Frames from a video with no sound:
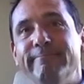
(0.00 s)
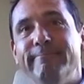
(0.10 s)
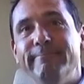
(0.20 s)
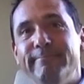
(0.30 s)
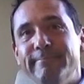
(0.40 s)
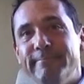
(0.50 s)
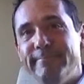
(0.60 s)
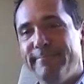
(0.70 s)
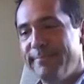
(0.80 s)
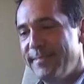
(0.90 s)
So tell
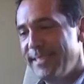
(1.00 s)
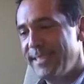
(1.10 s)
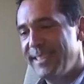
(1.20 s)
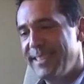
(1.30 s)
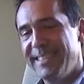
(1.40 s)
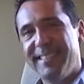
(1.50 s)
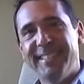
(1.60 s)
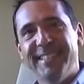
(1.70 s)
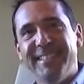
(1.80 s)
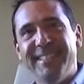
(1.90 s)
me, why
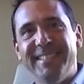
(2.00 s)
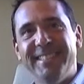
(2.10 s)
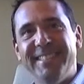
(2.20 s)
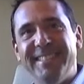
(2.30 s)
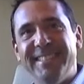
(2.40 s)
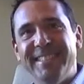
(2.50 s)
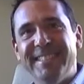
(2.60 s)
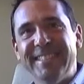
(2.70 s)
did you start your business?